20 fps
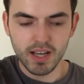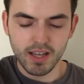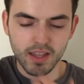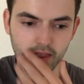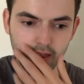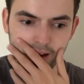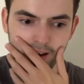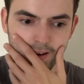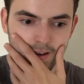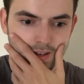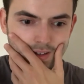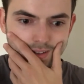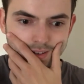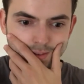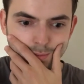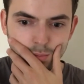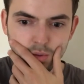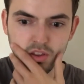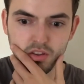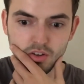that
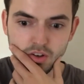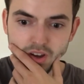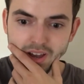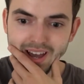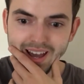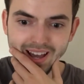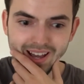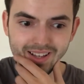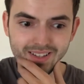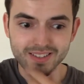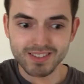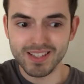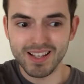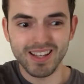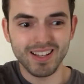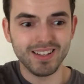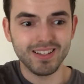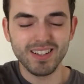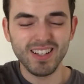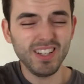Thugger has,
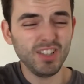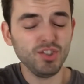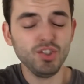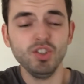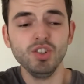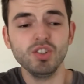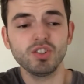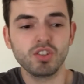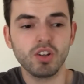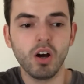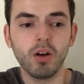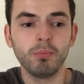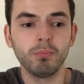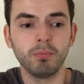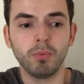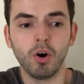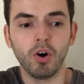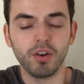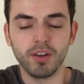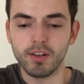and he's just on
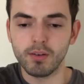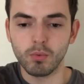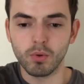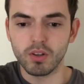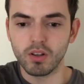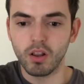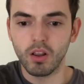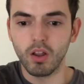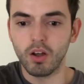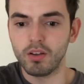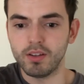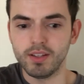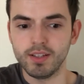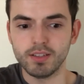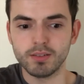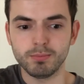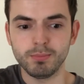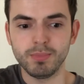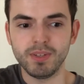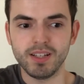point with a lot of
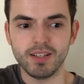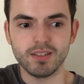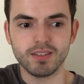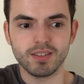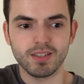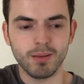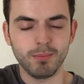these beats.